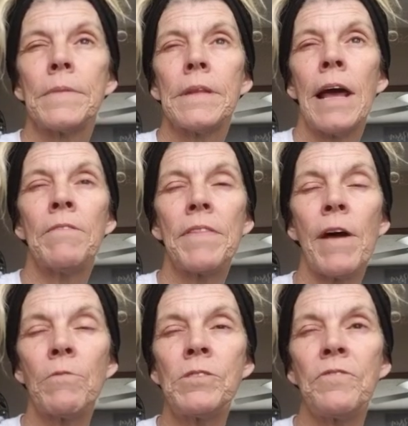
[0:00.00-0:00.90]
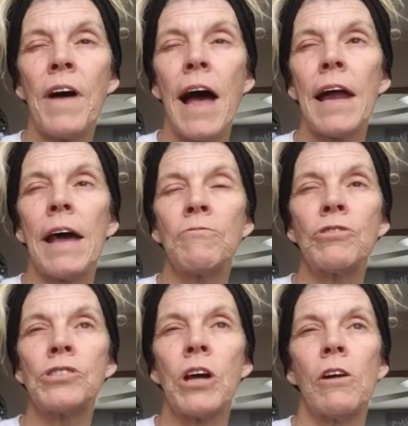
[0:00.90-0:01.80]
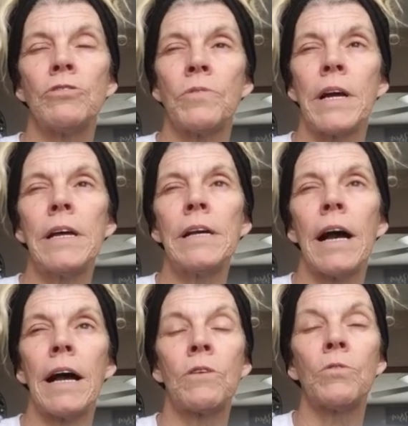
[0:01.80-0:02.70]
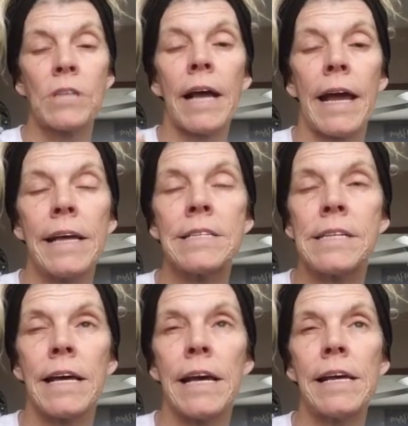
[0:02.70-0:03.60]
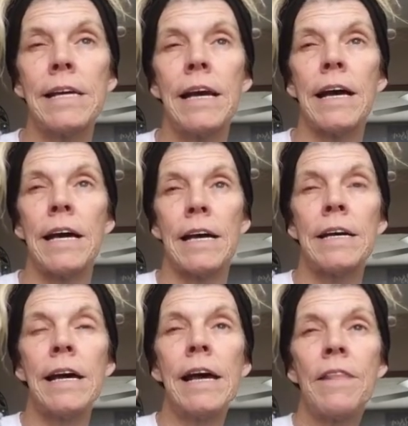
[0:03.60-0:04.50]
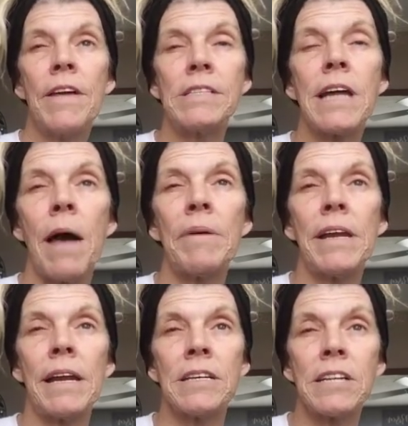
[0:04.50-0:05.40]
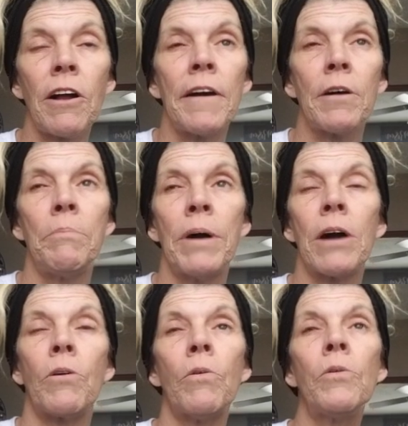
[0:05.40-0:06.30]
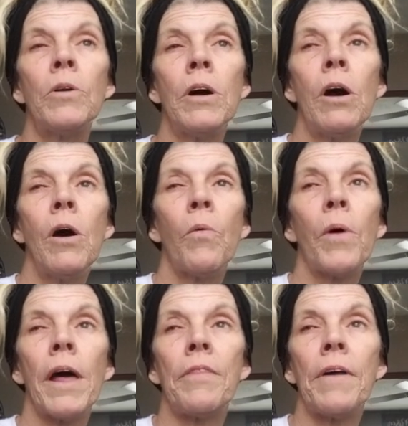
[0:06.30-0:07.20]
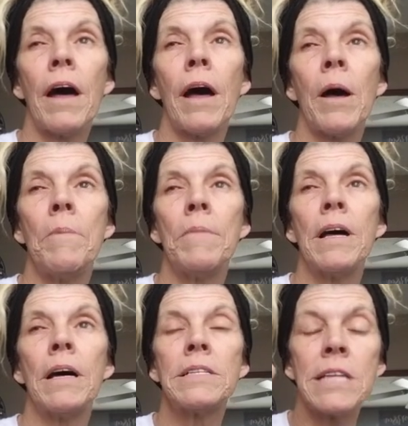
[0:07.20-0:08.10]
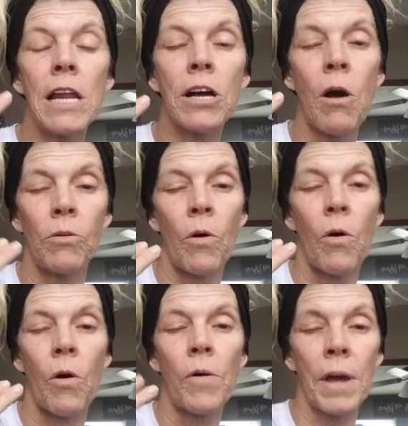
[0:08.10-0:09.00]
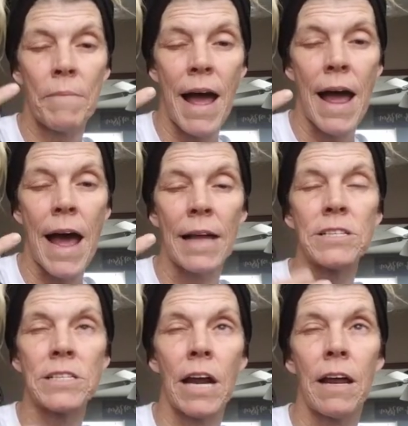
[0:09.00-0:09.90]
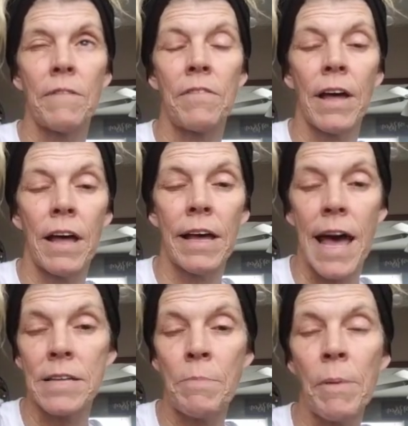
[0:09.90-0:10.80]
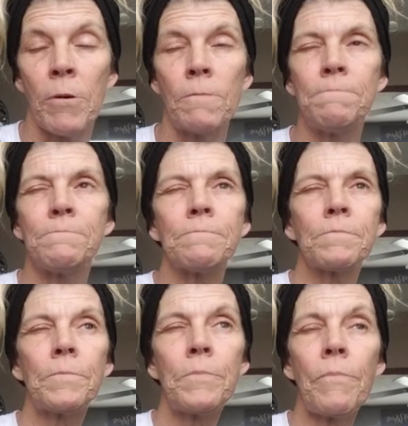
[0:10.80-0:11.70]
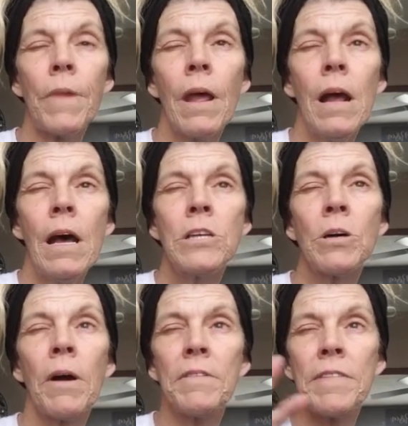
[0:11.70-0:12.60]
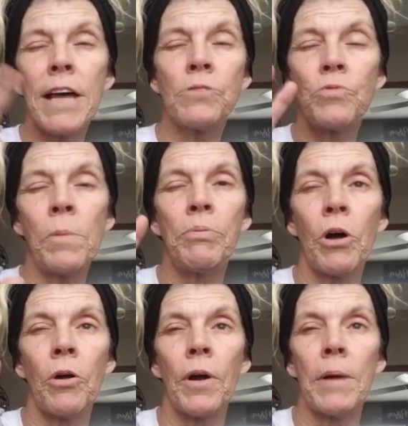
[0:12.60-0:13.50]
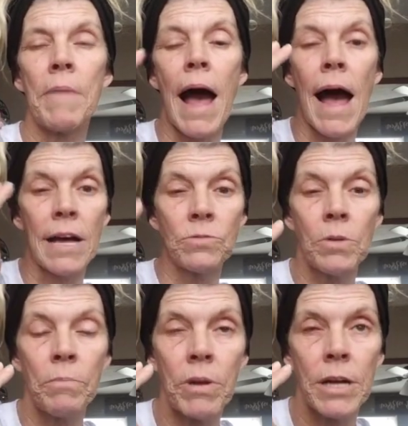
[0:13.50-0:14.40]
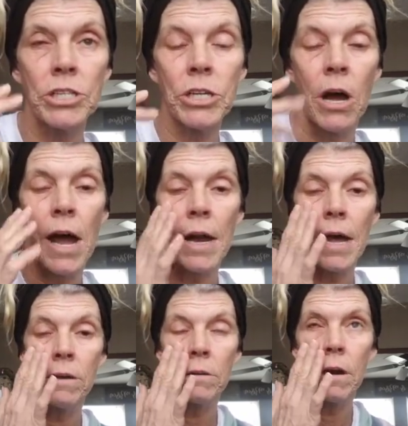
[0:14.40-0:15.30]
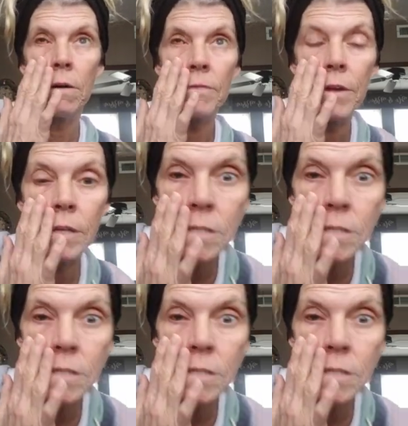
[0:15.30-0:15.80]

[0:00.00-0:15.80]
everything was fine after surgery. Of course, I can't see. Uh, this time he did a scleral buckle with um, silicone oil in my eye instead of the gas bubble. So everything's real blurry. My eyes real bloodshot. I don't know if you can